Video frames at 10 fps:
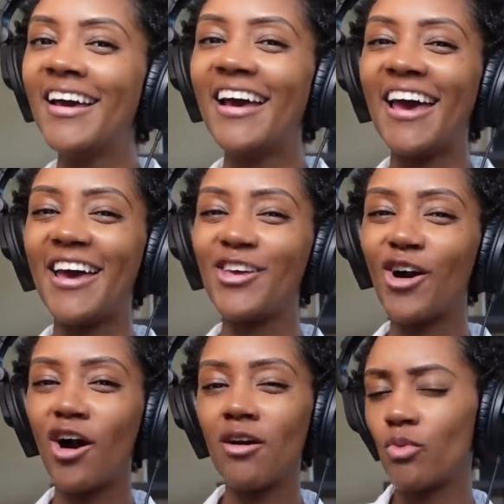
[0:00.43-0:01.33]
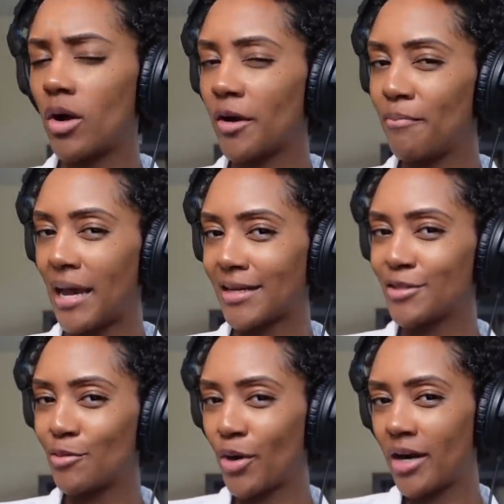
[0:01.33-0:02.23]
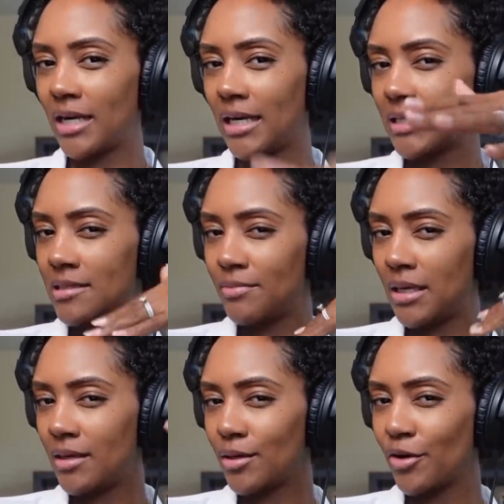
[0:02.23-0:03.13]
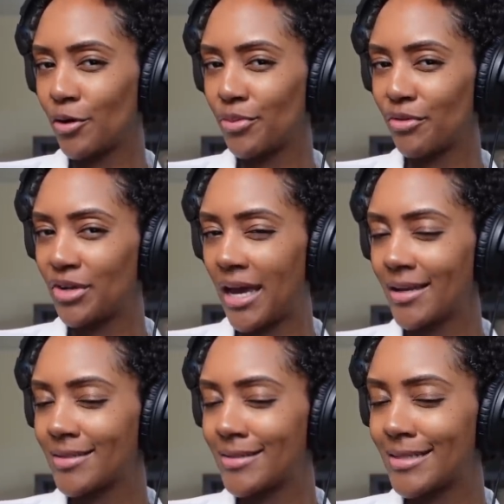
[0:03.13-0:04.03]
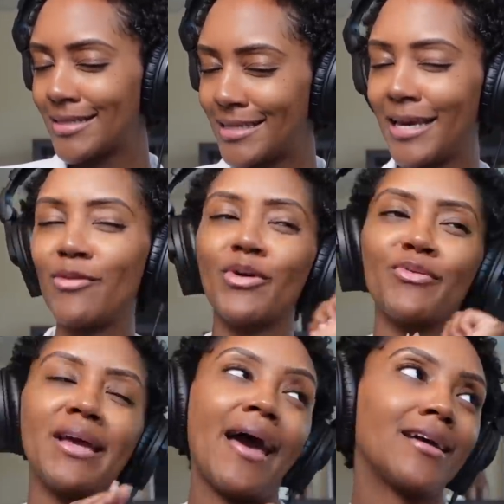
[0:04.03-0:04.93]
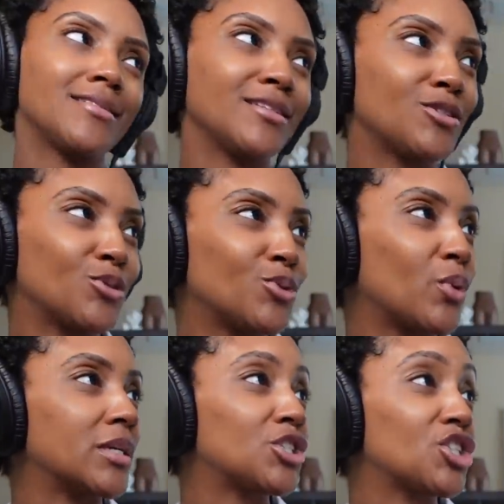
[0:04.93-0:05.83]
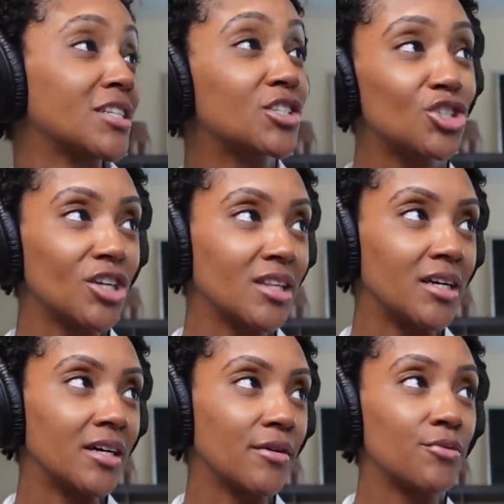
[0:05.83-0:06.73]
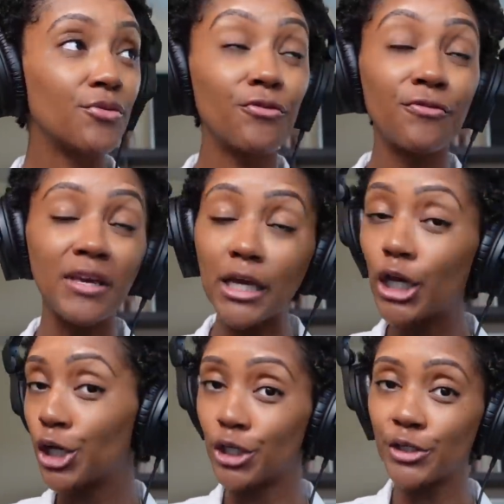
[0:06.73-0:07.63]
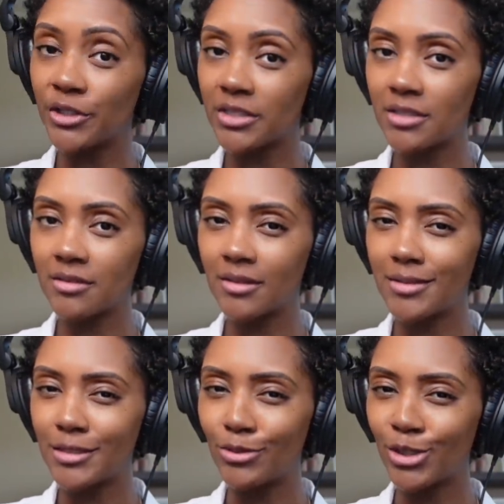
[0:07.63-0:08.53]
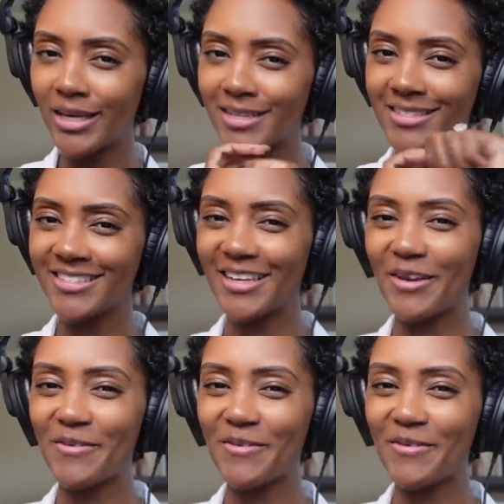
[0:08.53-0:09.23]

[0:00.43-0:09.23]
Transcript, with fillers: Hey y'all, welcome back to the party. It's me, your girl Britt Reacts, and today we're reacting to Chinchilla Fingers. Let's see what she has to say.